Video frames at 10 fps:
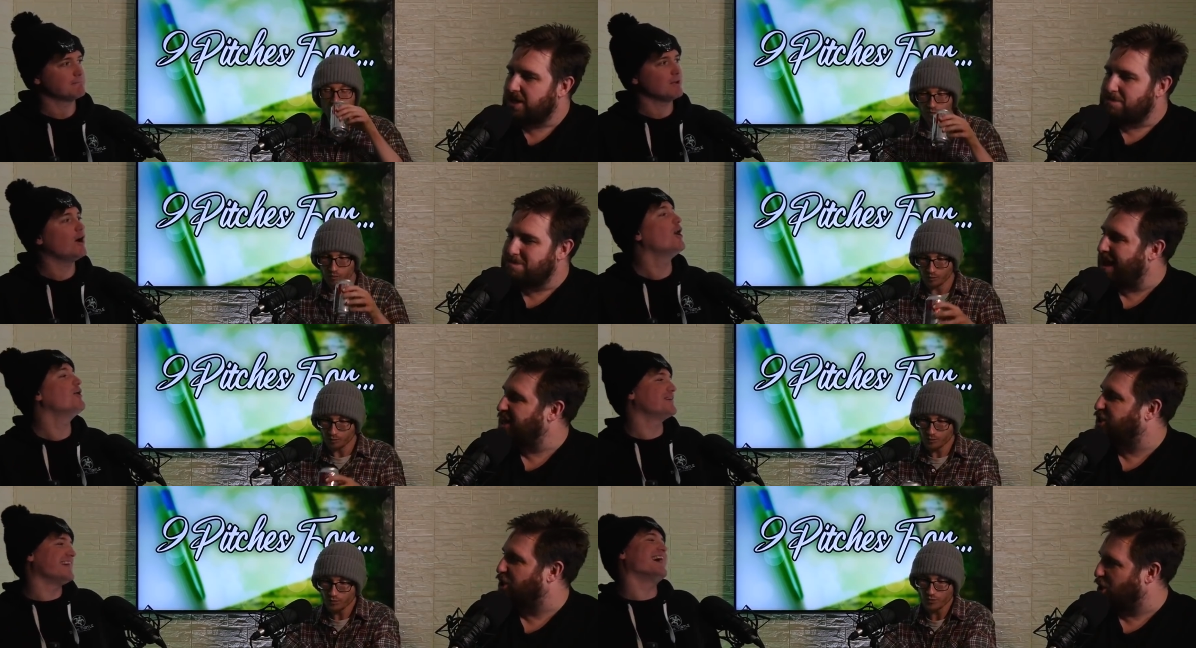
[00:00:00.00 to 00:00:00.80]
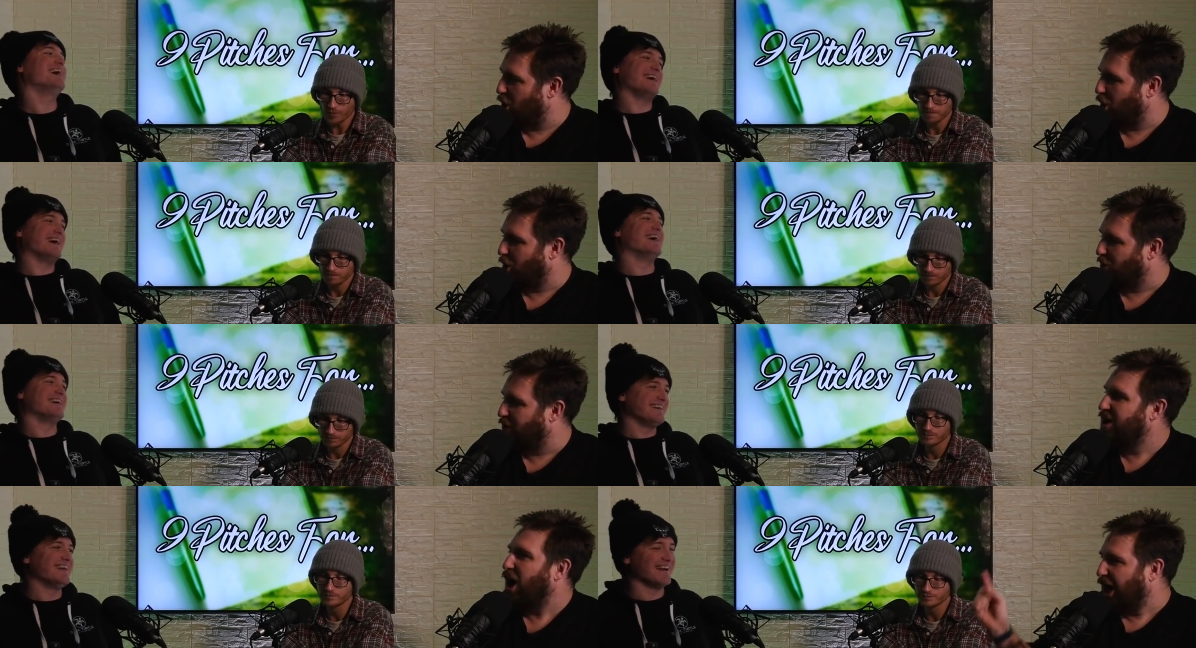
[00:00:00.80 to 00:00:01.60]
Speaker 1: mention who
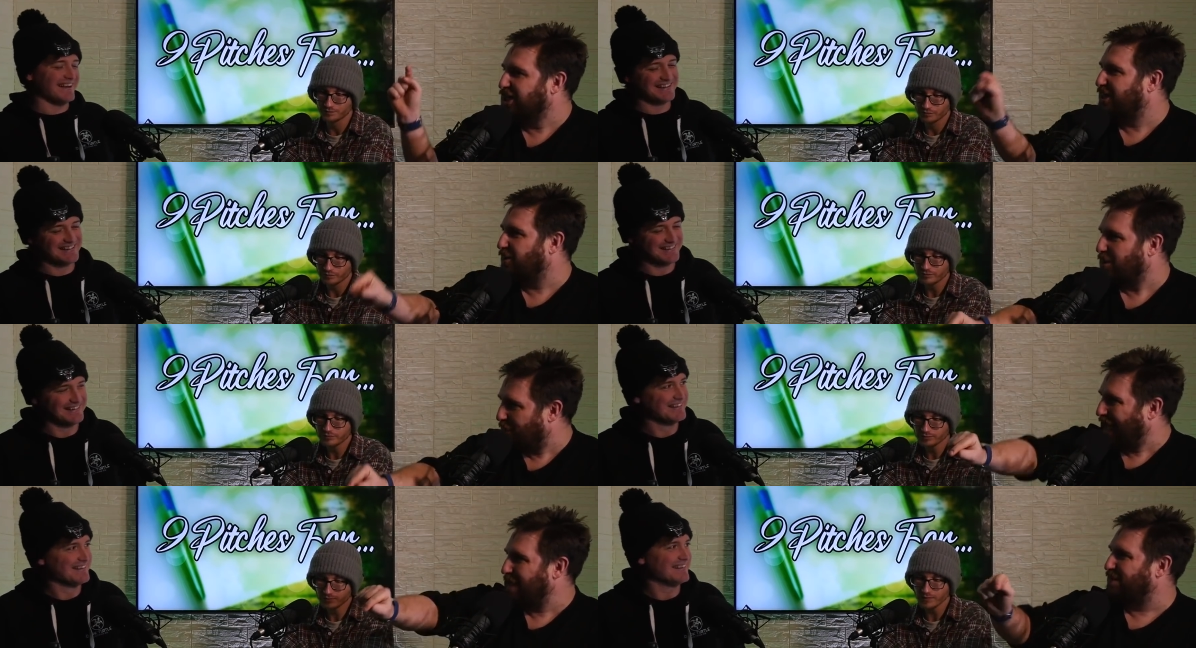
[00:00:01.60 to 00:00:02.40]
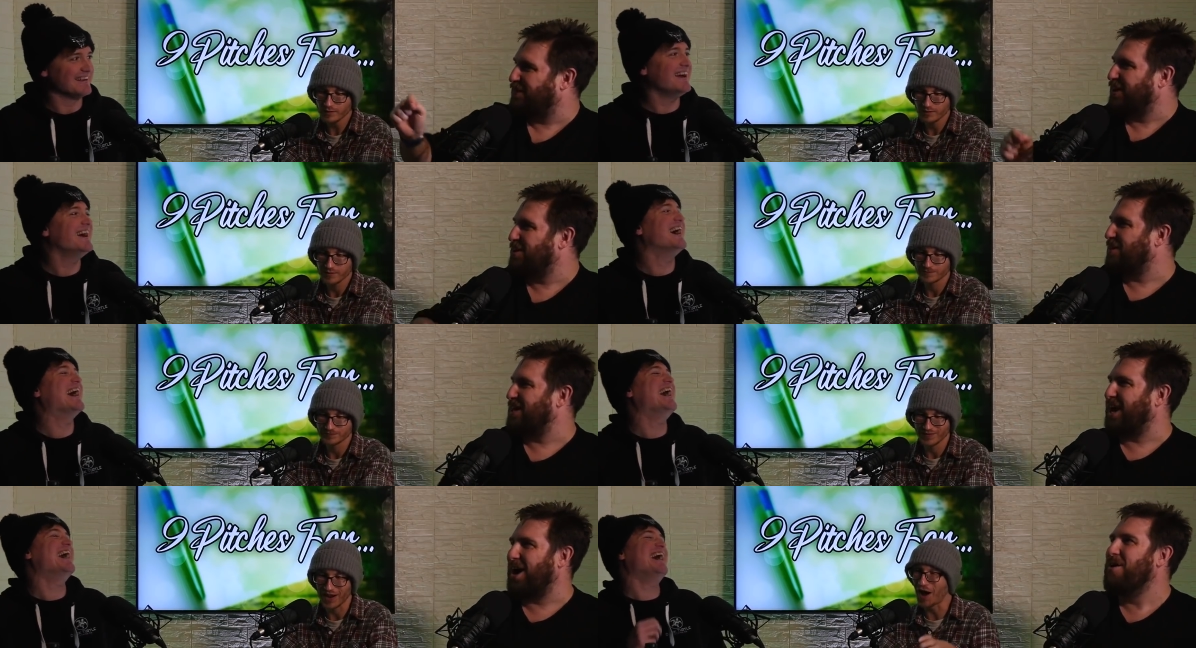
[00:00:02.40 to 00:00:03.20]
until the pay-per-view where they
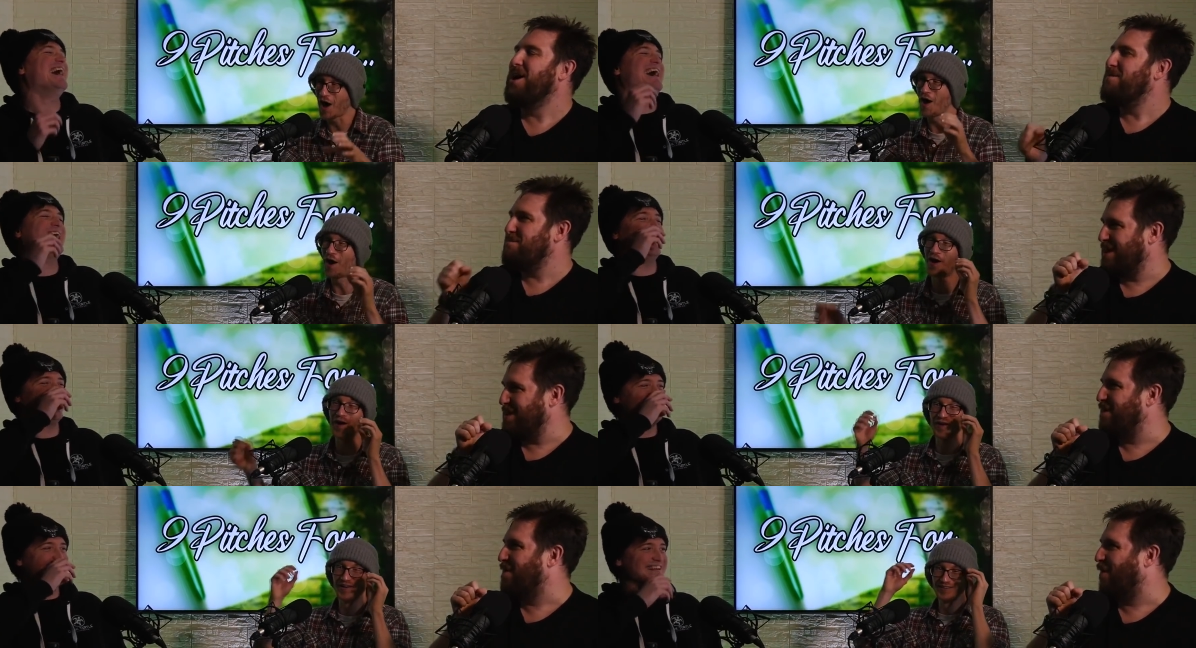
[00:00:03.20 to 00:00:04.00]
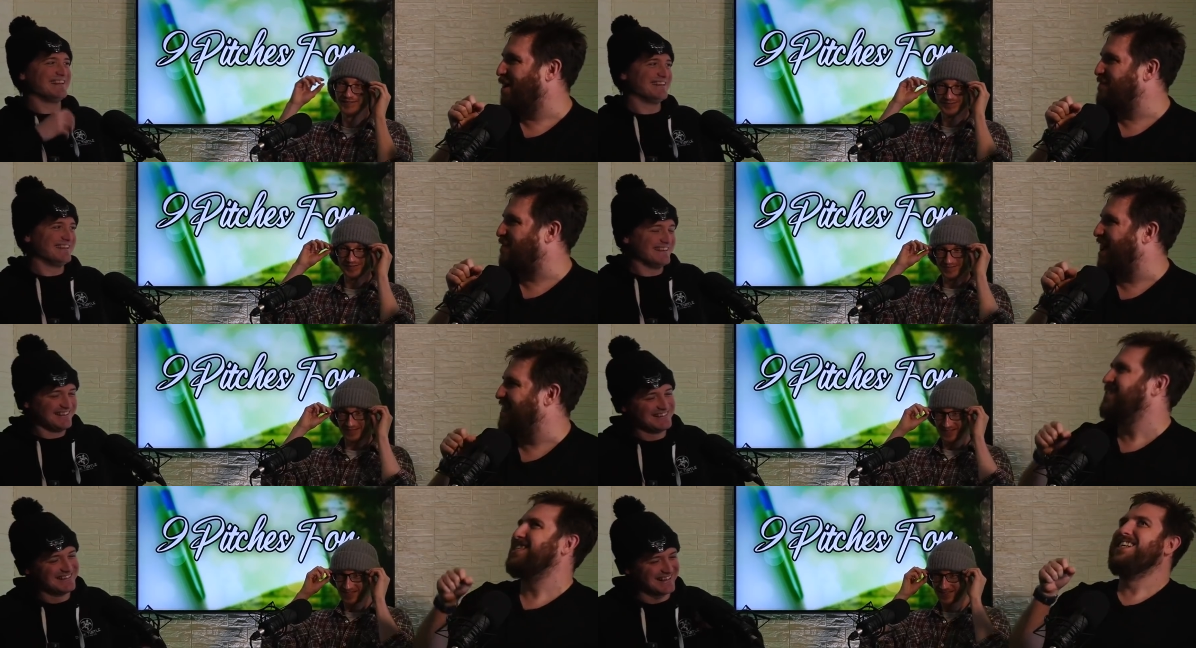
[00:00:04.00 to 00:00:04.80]
go, meet my boyfriend.
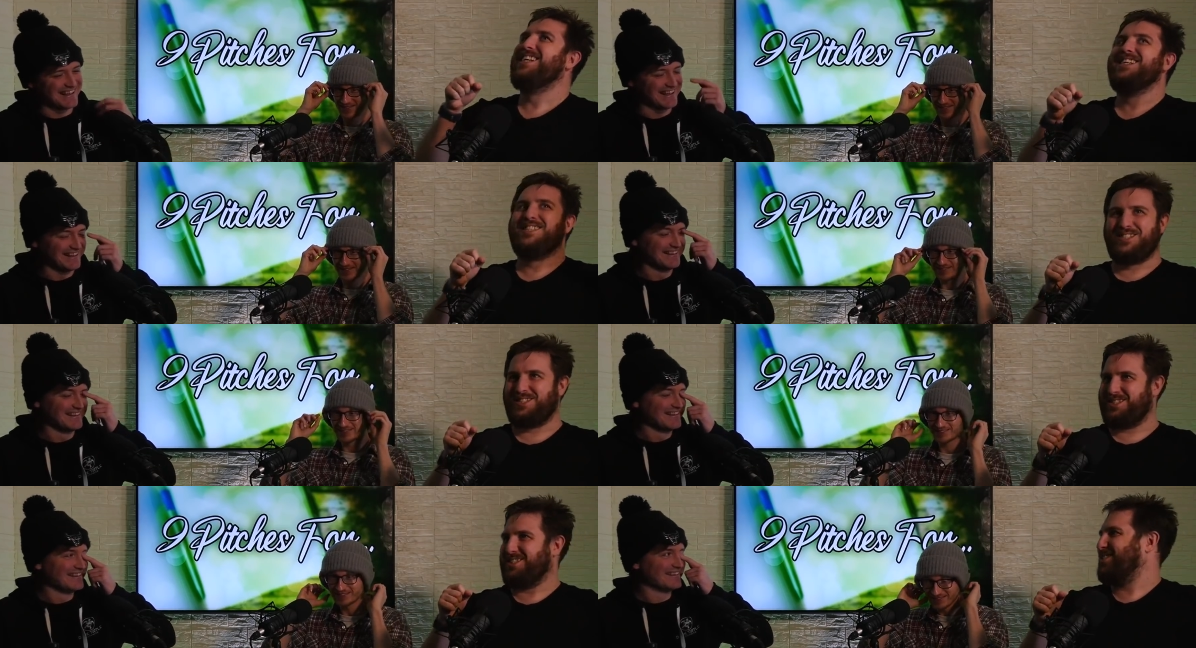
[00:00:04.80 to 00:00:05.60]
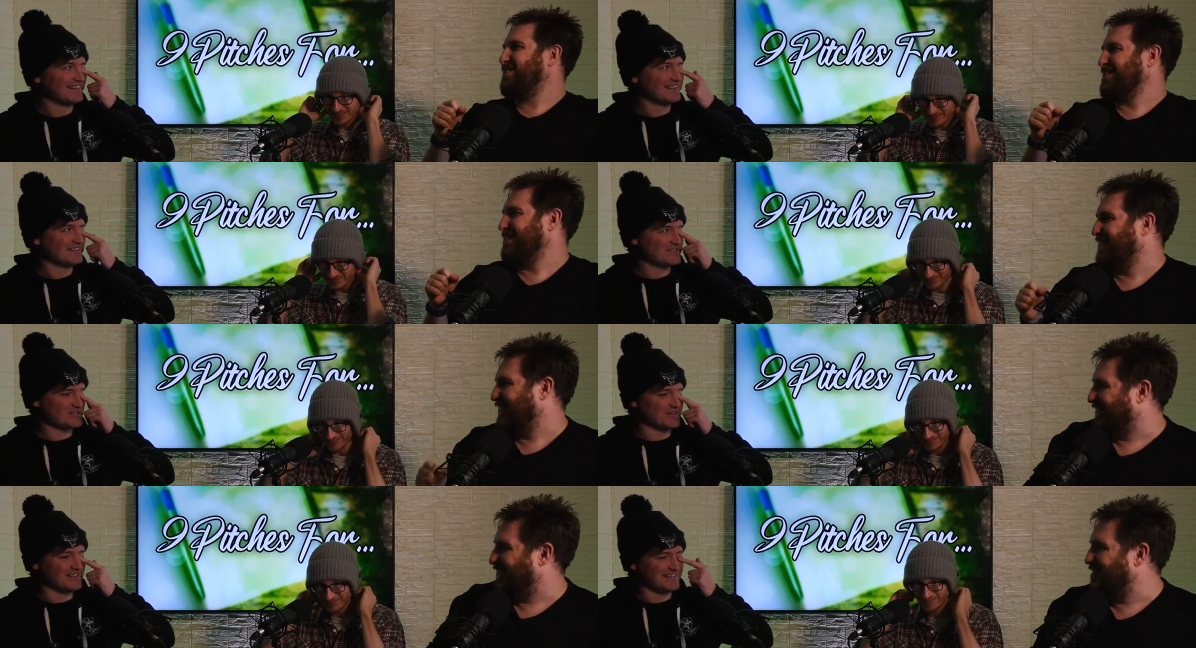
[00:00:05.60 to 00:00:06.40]
Yeah.
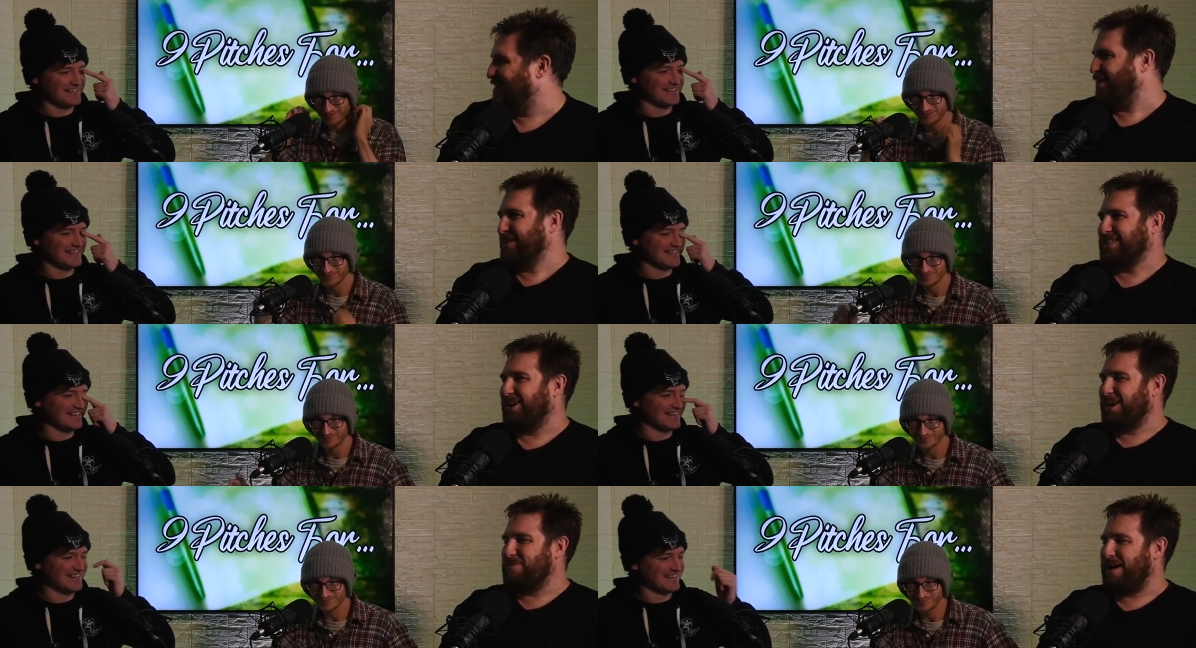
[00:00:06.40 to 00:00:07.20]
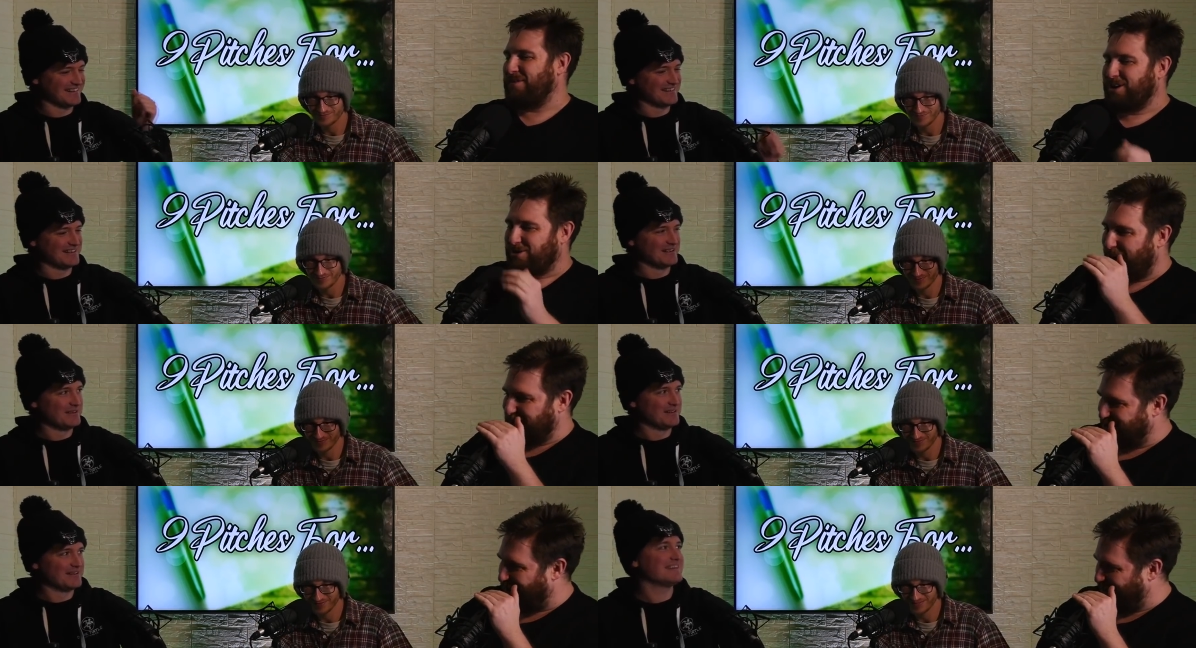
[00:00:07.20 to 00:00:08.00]
You know, it's all about the greatest
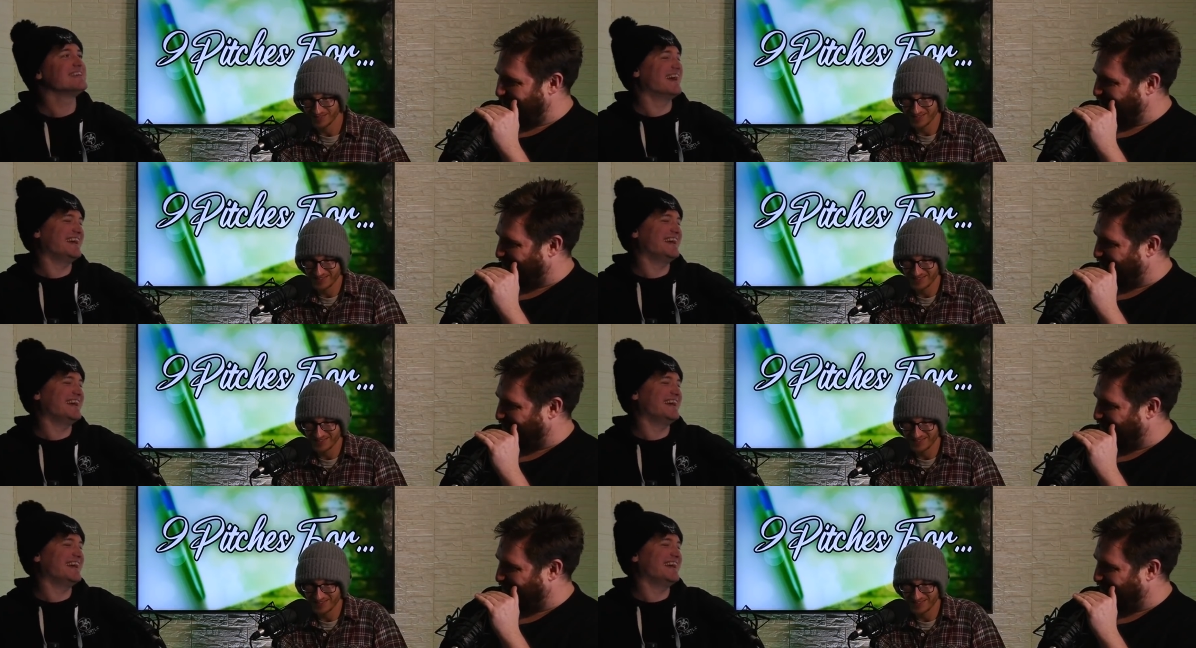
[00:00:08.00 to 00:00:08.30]
night in the history